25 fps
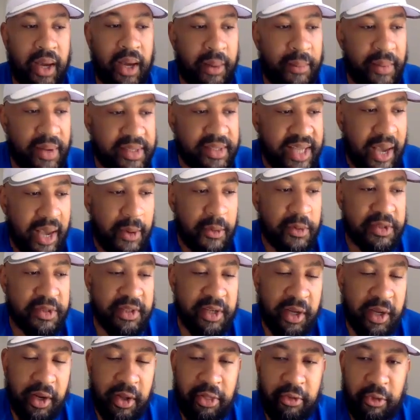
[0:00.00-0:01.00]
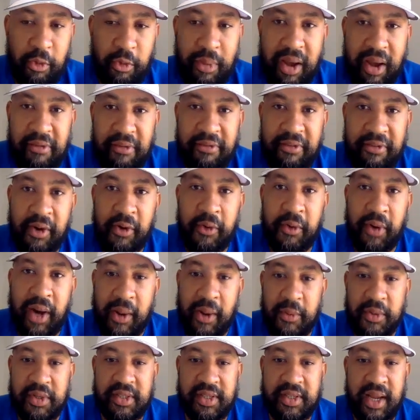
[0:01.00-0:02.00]
as I was looking through my
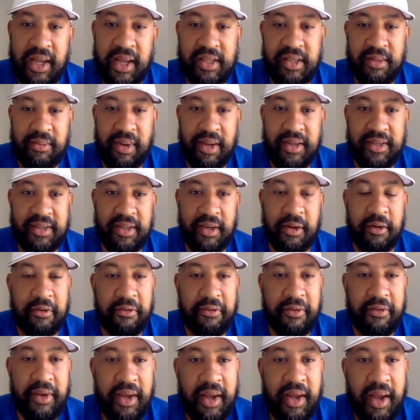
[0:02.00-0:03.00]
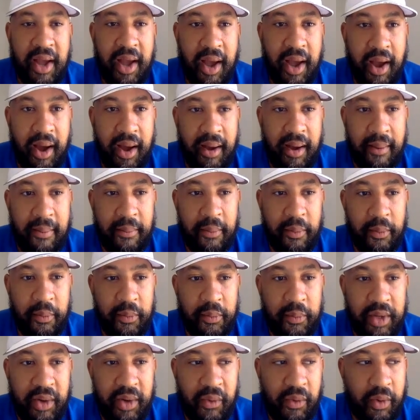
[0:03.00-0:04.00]
phone, I was saying to myself,
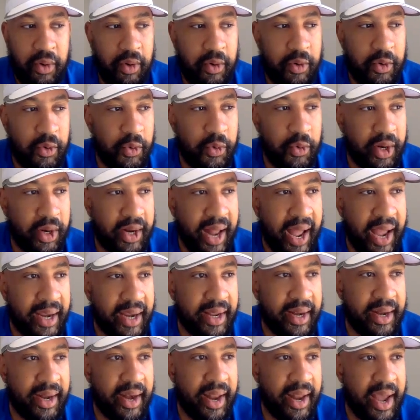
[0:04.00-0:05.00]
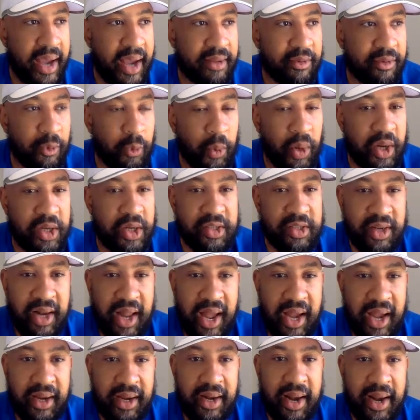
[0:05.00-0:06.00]
who could I connect? When
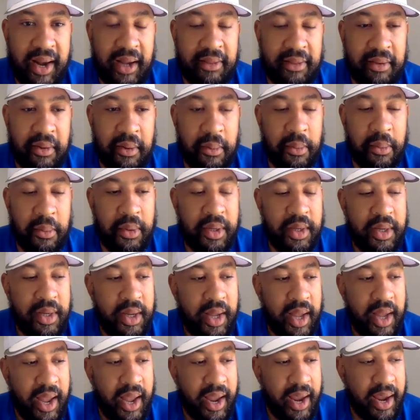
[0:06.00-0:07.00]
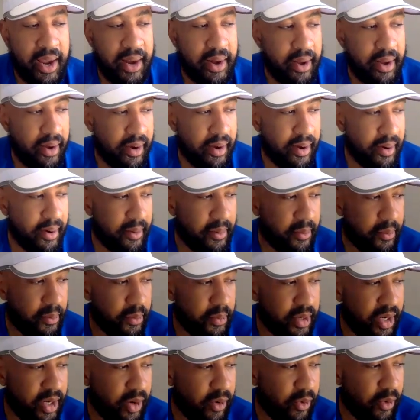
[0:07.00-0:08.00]
should I connect them? And,
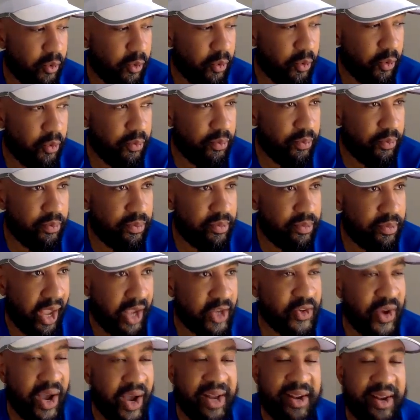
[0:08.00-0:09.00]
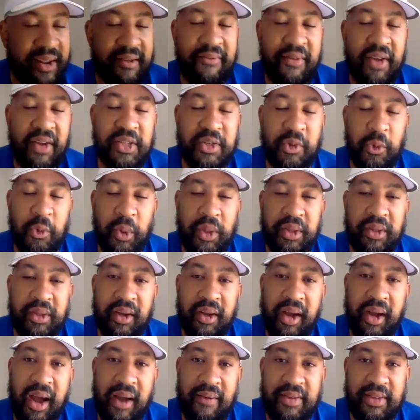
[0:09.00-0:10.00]
I tried to envision what
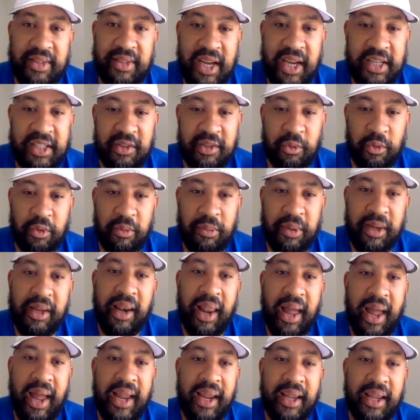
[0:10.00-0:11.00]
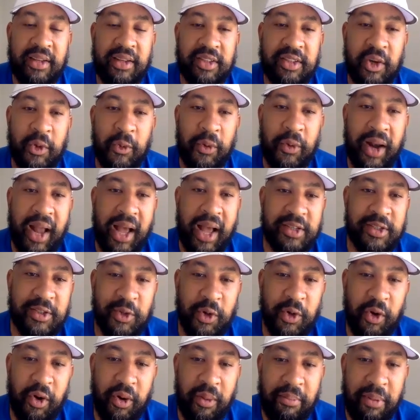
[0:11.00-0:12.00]
the conversations would be like. And so when I
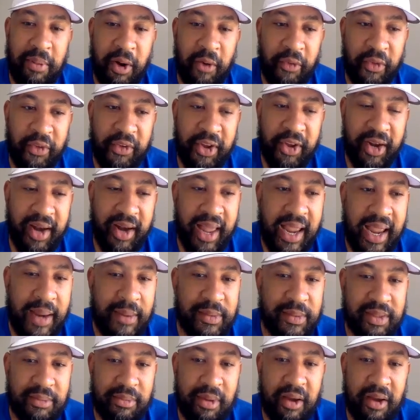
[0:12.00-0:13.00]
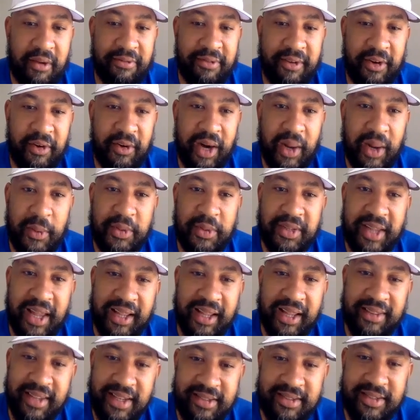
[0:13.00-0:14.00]
saw both of your names in my phone, I was
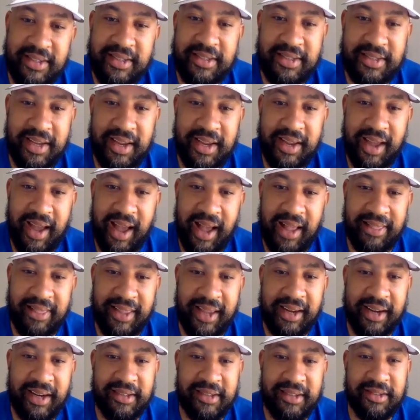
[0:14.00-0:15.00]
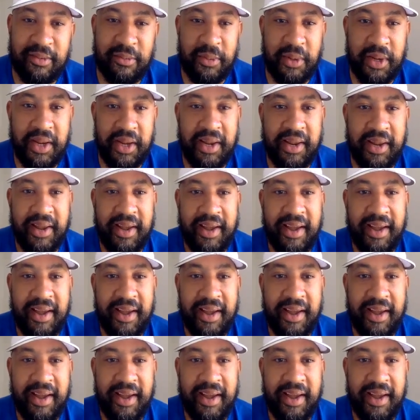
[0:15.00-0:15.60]
like, this is it. I think this would be